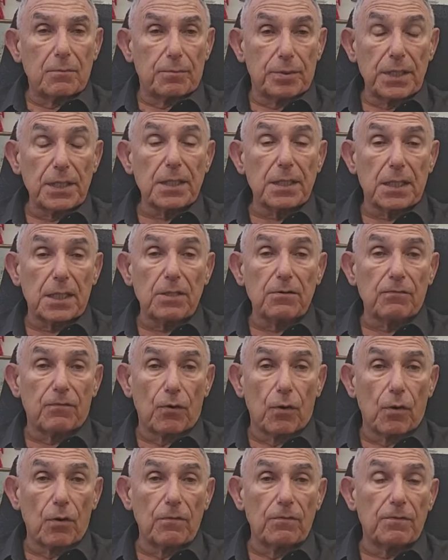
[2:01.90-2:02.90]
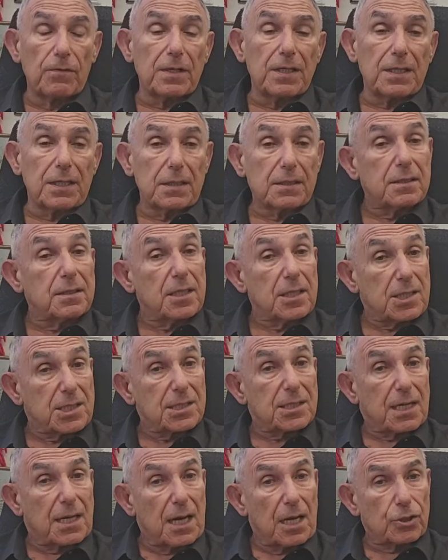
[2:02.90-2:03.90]
being involved in
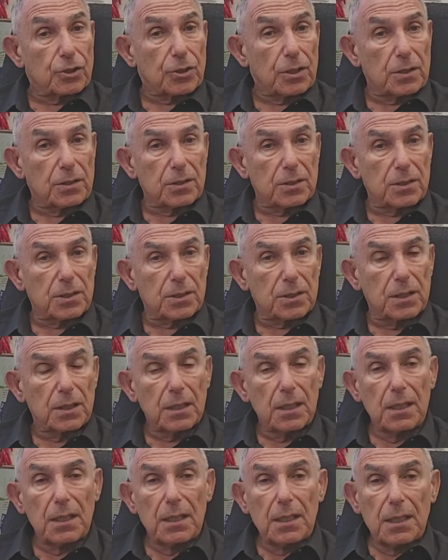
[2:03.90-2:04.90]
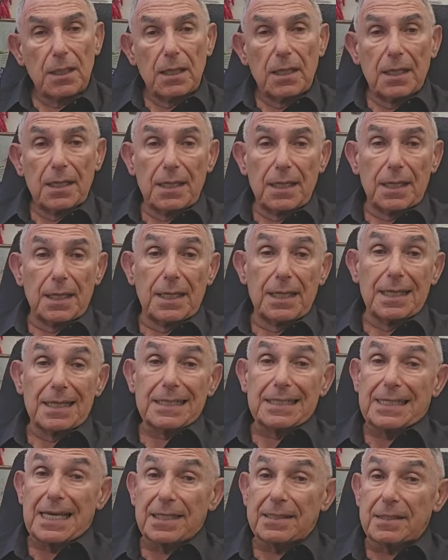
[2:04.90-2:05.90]
discussions,
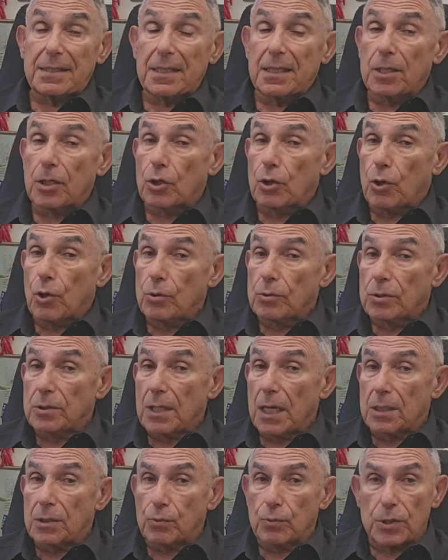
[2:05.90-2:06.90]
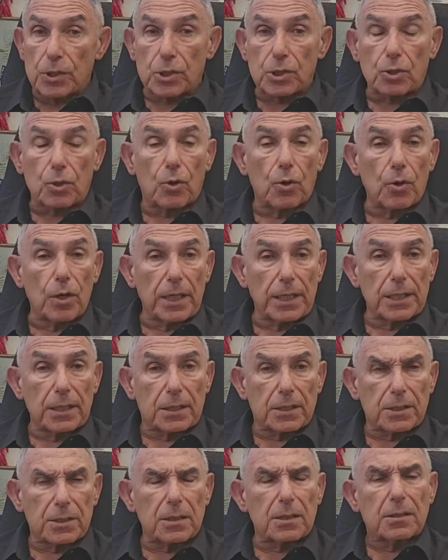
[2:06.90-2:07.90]
get in contact with
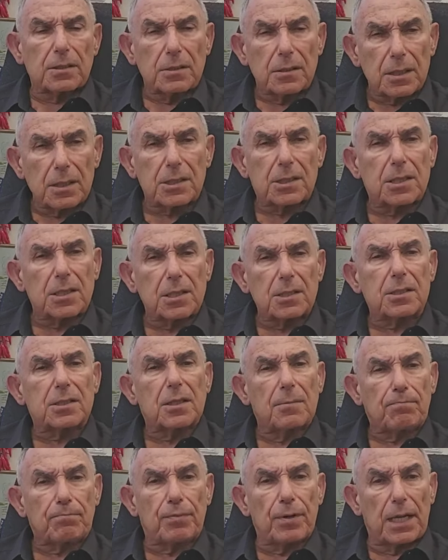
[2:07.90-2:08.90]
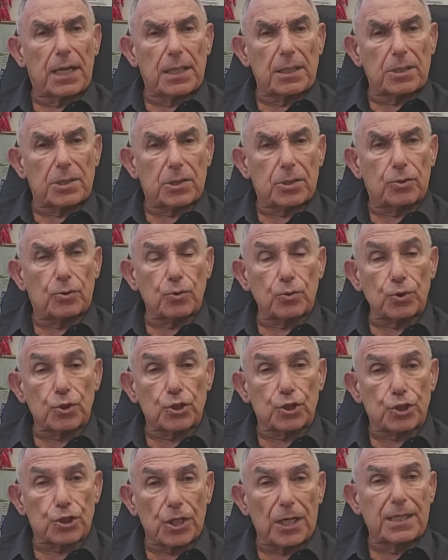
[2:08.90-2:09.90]
colleagues. This is the place
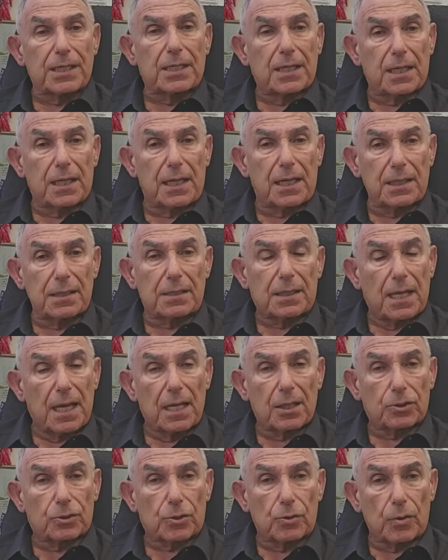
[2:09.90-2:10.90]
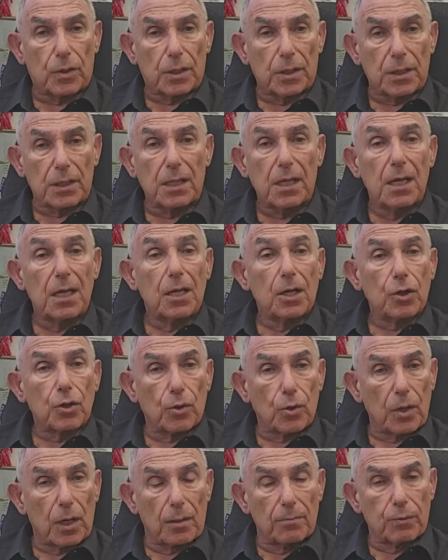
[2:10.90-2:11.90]
to generate actually
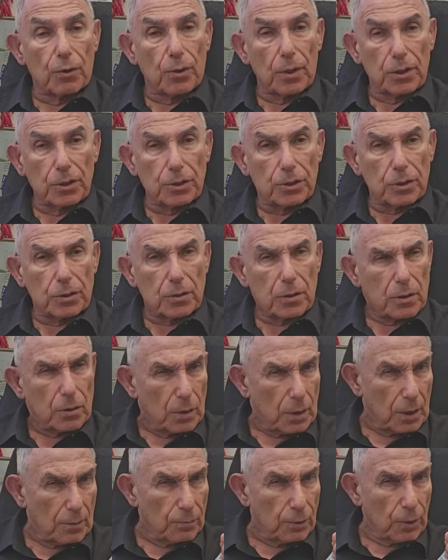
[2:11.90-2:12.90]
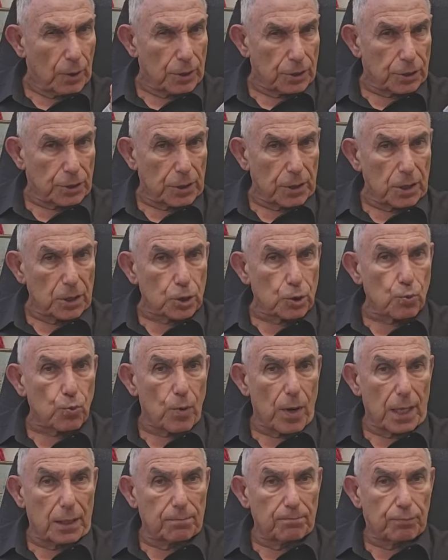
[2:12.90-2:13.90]
collaboration. Collaboration is
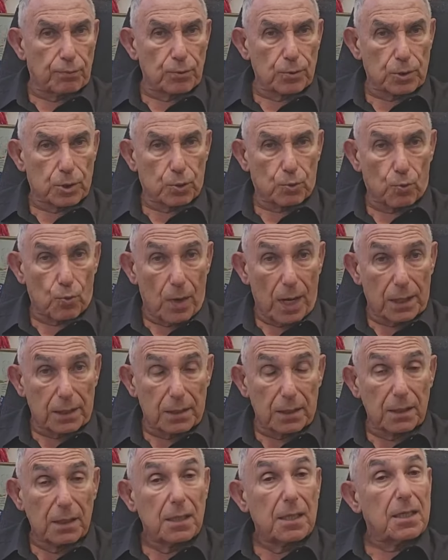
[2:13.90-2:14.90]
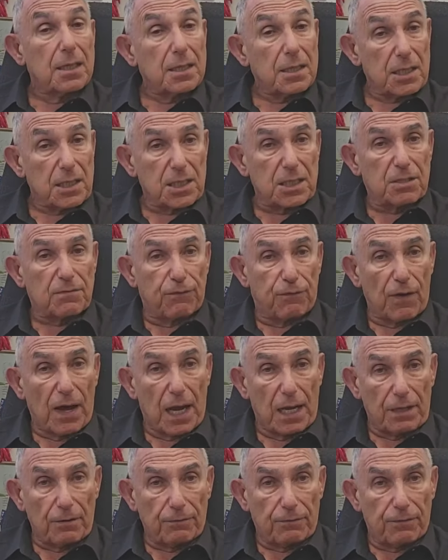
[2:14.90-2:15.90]
1 + 1 =
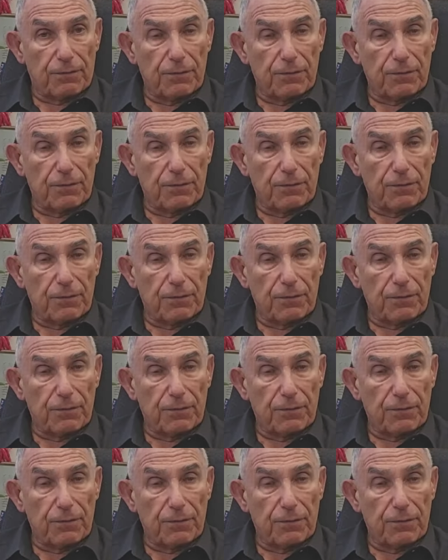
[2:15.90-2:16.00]
5.